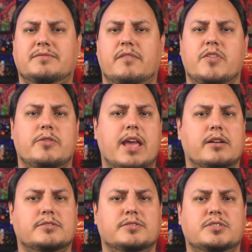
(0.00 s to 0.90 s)
of your
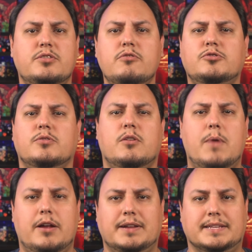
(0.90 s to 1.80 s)
character's neutral
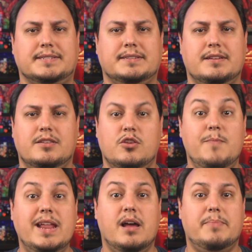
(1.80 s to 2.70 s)
awareness. You
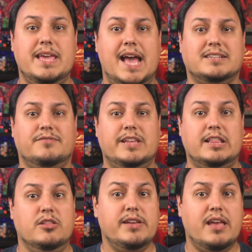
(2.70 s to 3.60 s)
may not be actively
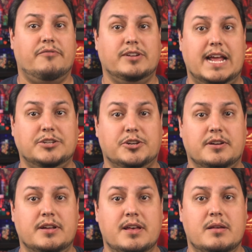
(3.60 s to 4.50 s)
looking for
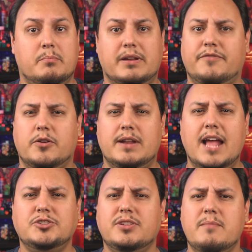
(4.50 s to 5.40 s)
danger, but if you're
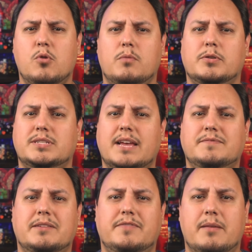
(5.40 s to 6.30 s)
naturally more
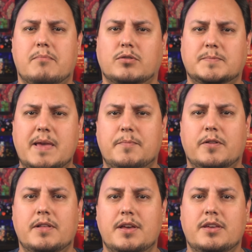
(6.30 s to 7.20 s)
perceptive than most
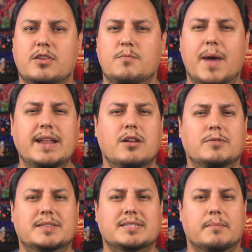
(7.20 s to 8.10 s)
people, you might
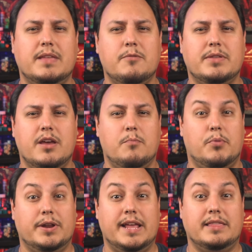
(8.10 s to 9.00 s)
notice something without
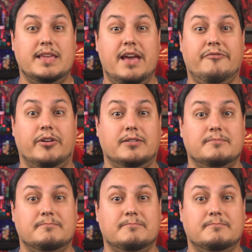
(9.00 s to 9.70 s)
putting in the effort.